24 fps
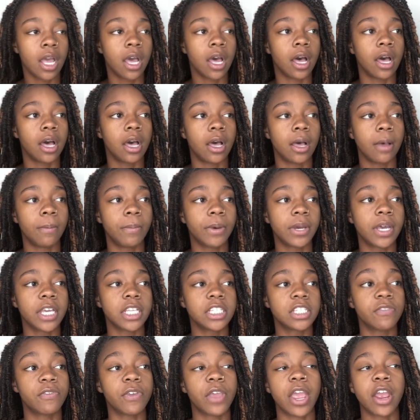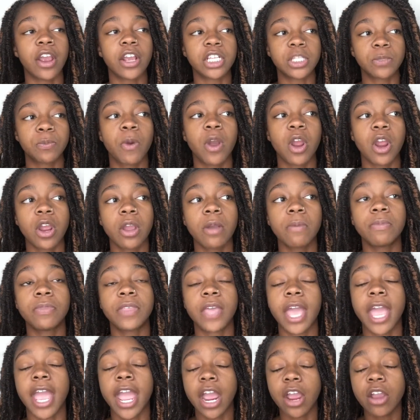Because if your hair is perm, the
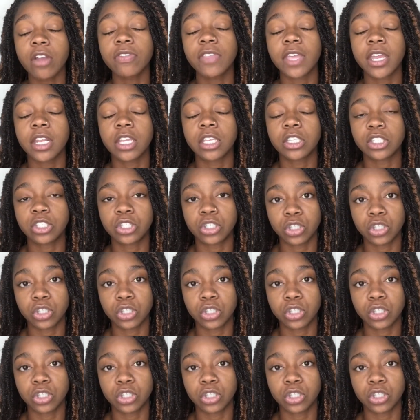hair that is